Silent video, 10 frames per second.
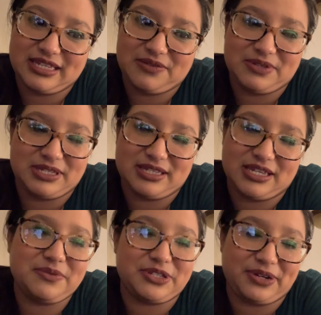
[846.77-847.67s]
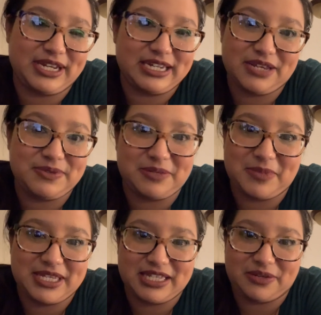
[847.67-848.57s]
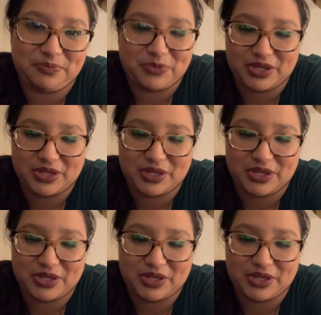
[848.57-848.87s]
it was great. It was amazing.